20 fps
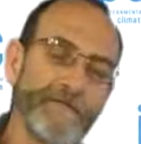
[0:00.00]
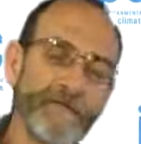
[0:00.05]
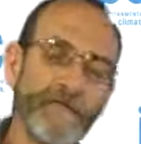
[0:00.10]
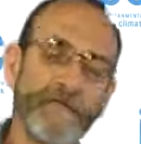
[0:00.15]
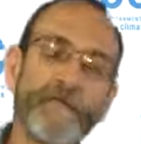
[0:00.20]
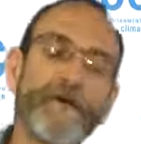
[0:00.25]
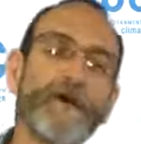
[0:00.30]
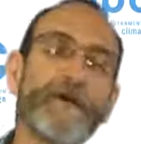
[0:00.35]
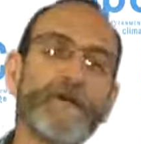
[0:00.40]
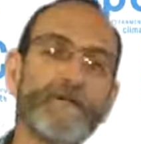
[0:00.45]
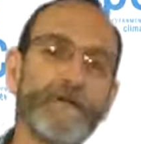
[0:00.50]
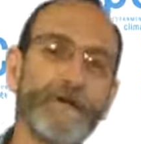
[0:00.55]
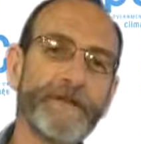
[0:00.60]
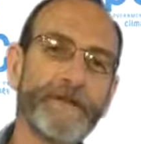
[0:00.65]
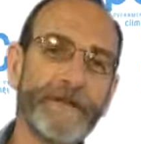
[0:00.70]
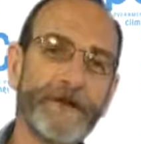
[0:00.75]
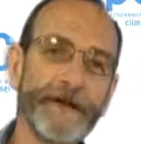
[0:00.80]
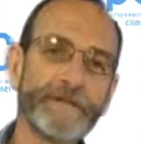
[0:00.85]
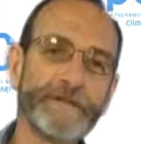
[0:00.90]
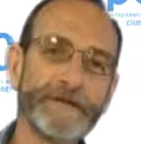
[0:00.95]
Working
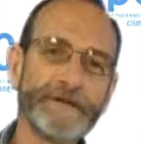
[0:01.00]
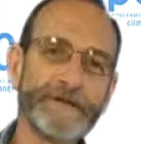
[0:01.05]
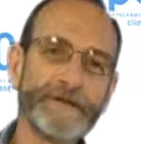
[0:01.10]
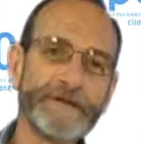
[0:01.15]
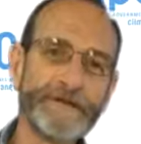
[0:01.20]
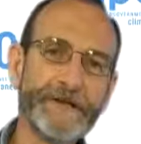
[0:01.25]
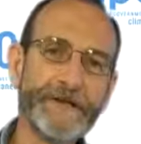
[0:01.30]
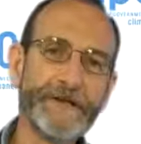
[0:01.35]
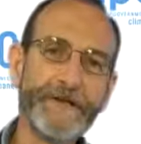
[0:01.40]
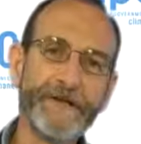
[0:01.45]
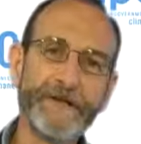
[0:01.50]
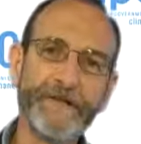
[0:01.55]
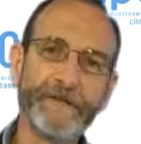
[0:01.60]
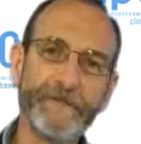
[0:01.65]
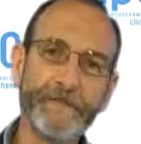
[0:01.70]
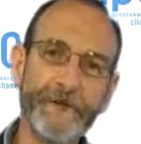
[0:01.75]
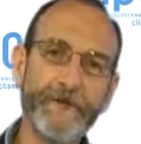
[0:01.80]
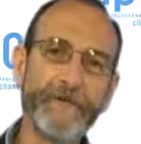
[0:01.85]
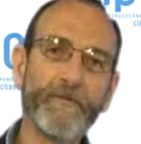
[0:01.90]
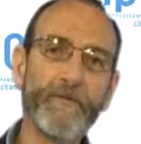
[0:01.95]
with the IPCC has
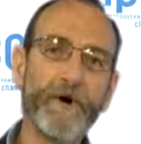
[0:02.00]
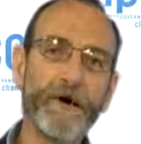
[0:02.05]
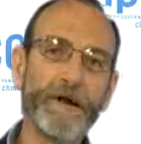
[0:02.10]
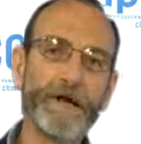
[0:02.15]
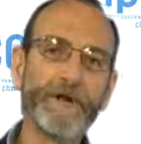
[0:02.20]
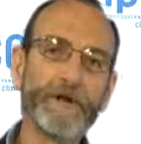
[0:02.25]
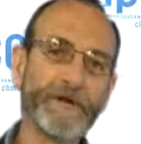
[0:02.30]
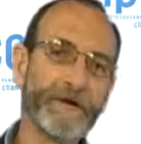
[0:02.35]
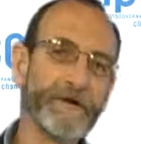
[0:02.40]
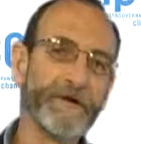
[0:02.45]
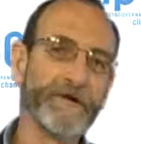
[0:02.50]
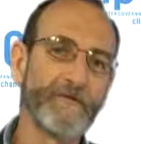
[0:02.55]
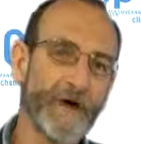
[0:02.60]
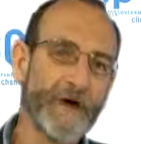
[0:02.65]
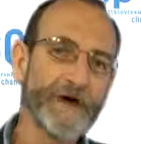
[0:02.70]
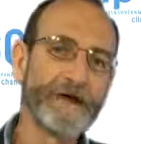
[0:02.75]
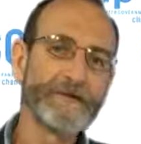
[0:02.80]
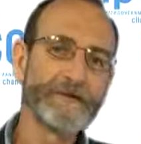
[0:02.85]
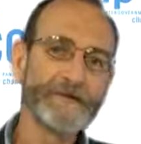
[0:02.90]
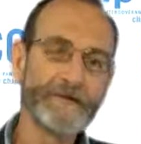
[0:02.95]
been one of the
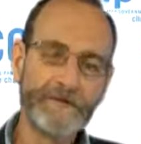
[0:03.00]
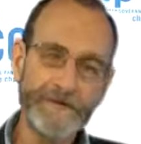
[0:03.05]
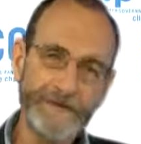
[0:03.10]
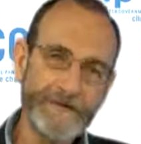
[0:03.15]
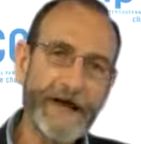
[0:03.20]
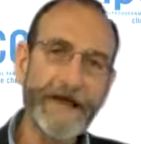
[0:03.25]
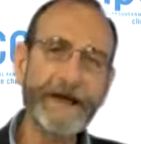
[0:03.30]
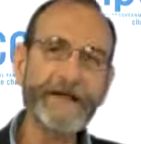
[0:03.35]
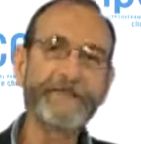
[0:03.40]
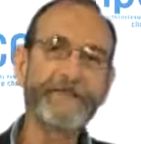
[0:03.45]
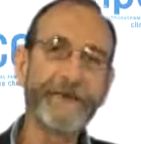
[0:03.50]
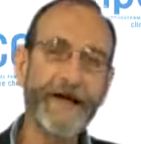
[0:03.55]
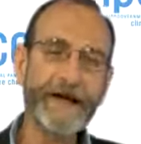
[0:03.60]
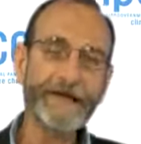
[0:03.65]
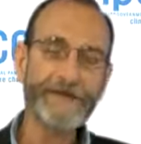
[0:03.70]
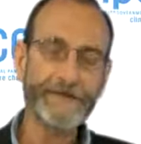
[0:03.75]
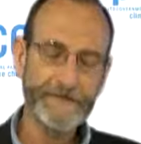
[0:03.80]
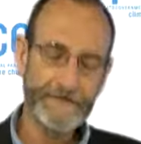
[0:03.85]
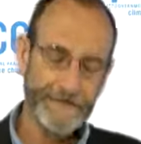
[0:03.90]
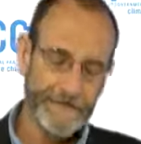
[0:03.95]
greatest
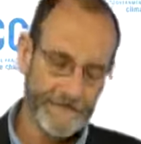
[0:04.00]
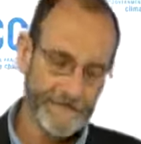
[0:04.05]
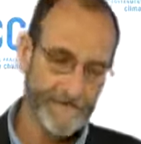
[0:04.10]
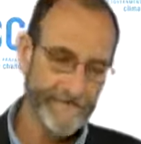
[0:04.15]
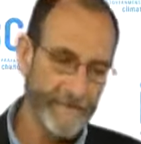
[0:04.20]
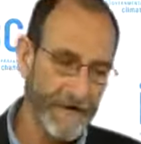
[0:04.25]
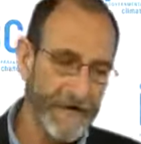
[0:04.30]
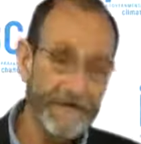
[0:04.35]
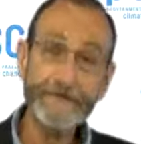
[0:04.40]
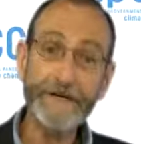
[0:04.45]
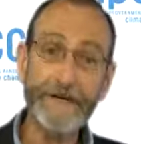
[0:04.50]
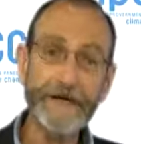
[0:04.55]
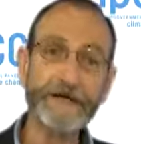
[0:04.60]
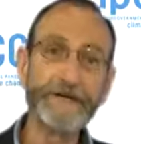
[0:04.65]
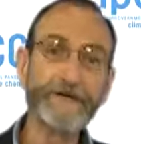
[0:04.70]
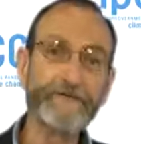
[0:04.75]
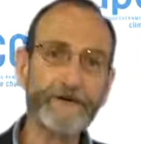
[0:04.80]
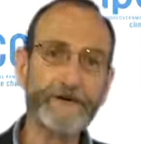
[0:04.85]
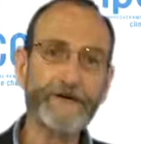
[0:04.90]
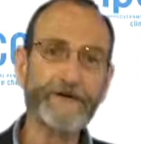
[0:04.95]
satisfactions of my
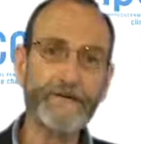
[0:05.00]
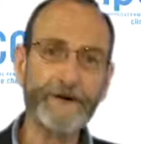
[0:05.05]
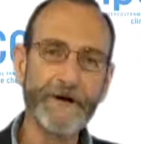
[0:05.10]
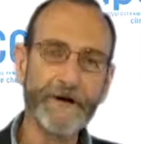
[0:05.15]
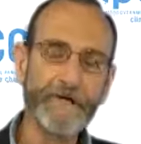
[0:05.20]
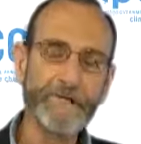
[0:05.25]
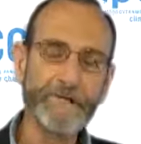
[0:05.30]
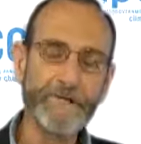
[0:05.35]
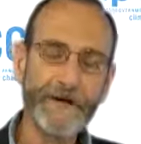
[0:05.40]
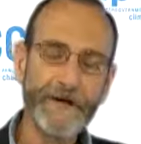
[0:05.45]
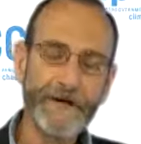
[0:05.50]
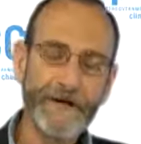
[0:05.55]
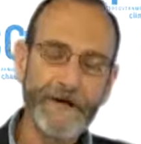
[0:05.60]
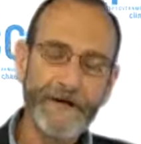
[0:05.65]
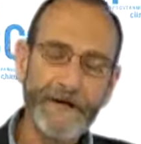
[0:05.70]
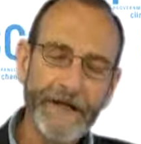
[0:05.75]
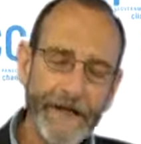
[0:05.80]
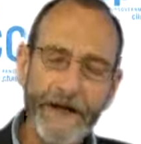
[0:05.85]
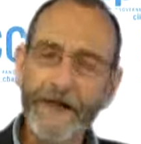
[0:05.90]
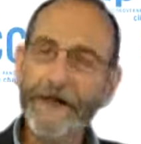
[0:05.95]
scientific career,
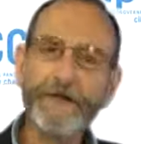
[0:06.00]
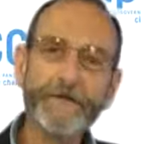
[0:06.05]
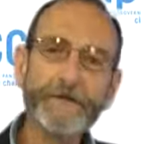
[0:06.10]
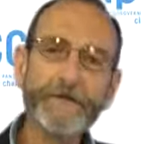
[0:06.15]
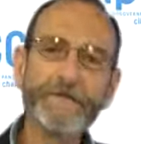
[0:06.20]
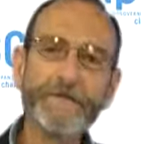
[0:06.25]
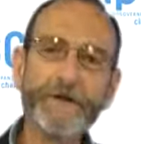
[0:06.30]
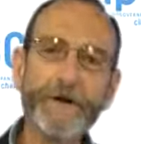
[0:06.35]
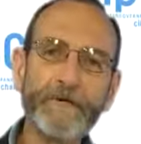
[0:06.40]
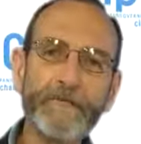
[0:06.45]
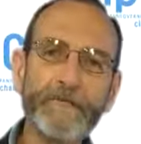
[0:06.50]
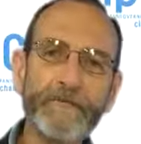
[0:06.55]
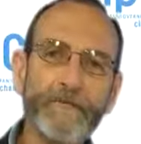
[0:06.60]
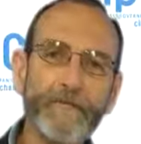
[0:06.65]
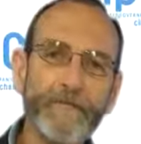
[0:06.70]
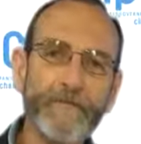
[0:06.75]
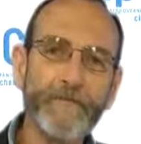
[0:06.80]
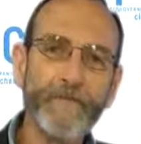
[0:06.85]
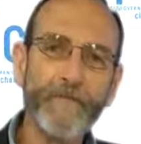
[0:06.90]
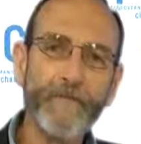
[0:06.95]
and I know it's been a
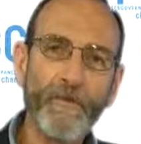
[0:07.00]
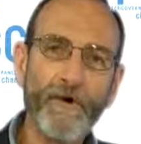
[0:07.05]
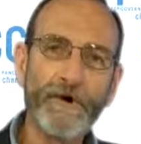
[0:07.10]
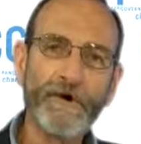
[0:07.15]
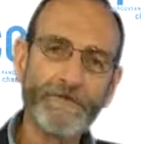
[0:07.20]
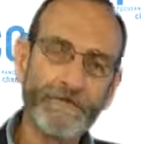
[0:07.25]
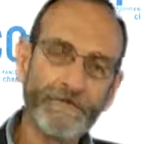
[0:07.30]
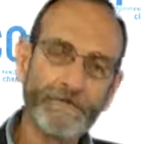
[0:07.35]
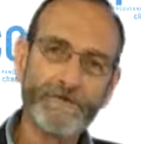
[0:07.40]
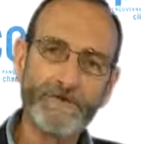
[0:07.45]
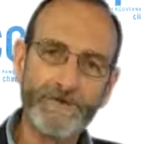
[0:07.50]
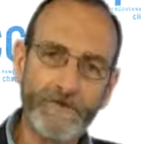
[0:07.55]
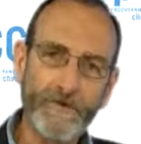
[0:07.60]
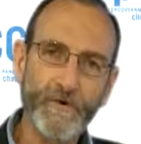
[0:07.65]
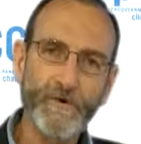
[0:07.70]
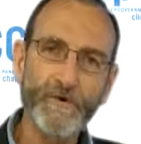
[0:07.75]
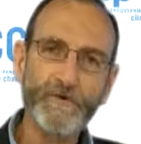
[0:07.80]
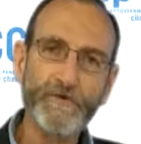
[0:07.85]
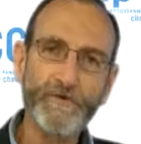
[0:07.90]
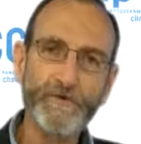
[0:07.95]
wonderful
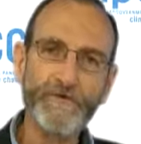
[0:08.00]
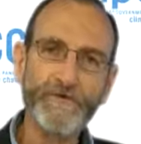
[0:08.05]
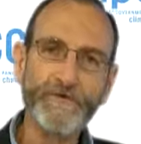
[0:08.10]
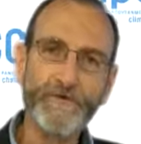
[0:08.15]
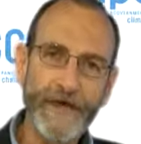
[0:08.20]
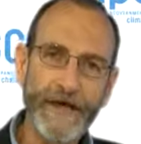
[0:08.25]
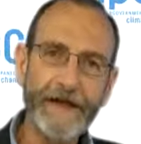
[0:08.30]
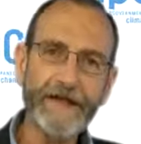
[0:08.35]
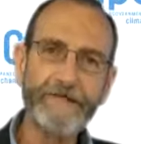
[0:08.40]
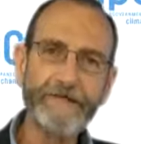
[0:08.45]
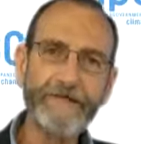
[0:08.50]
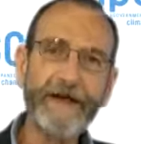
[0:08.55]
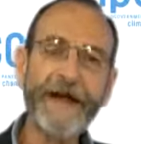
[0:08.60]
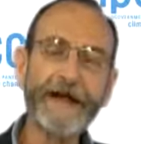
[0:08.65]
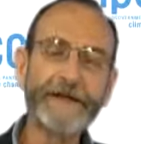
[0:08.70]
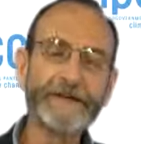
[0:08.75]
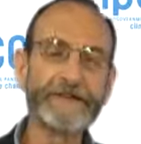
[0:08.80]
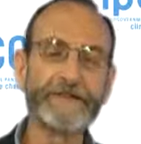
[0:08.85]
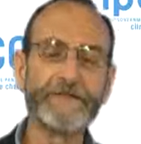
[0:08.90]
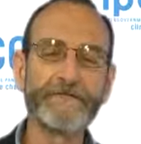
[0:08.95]
source of
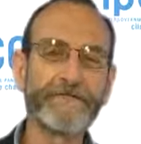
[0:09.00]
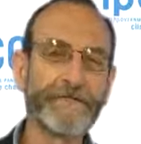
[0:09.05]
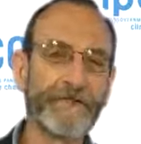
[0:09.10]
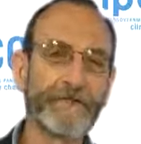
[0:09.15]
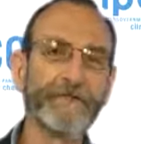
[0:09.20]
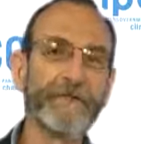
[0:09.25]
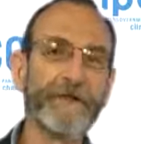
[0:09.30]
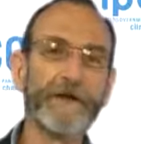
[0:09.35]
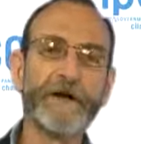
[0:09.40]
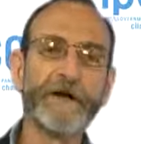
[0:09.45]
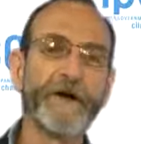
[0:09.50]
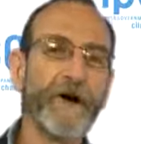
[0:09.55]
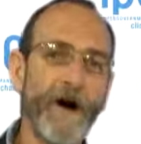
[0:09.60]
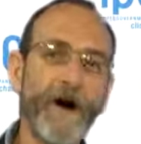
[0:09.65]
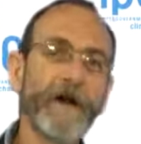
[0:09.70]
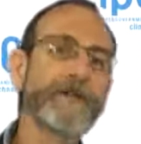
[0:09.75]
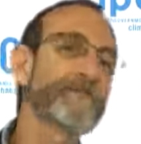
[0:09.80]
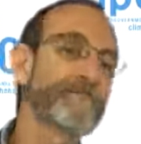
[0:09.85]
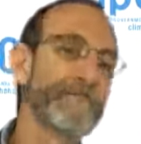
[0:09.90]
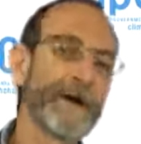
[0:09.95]
satisfaction for
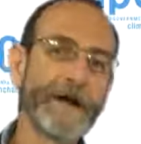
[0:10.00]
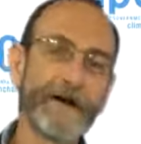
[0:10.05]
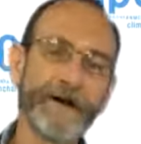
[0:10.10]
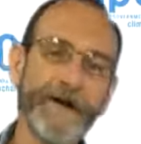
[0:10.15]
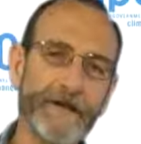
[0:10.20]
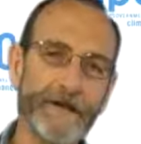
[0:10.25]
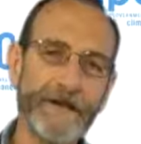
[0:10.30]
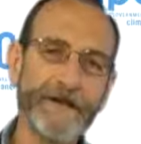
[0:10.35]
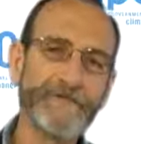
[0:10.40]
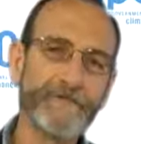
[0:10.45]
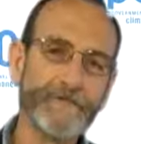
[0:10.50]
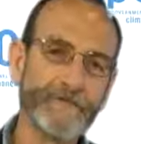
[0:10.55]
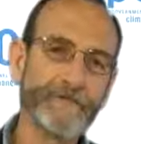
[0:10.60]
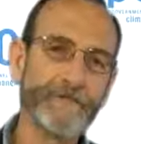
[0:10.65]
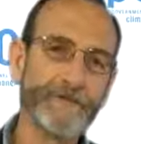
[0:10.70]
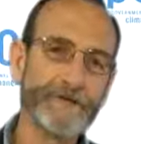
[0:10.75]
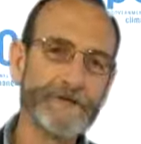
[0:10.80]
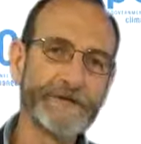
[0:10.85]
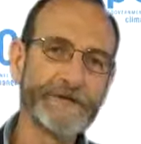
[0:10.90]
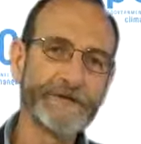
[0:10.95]
all of my colleagues
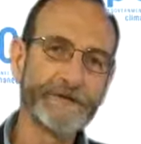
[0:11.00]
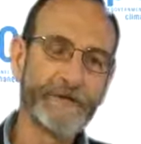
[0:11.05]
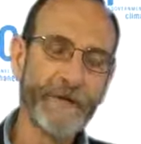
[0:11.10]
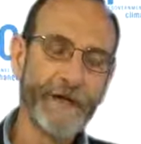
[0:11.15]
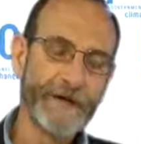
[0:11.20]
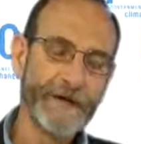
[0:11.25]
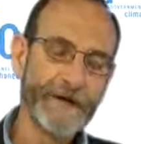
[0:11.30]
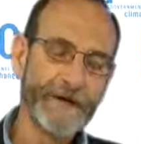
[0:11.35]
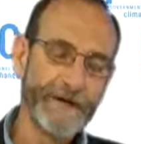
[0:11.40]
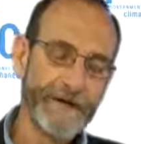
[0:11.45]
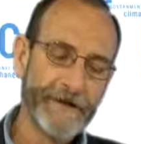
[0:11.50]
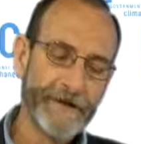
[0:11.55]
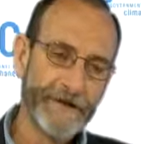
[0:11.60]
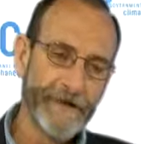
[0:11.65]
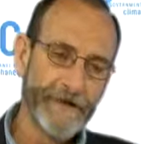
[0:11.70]
who've participated.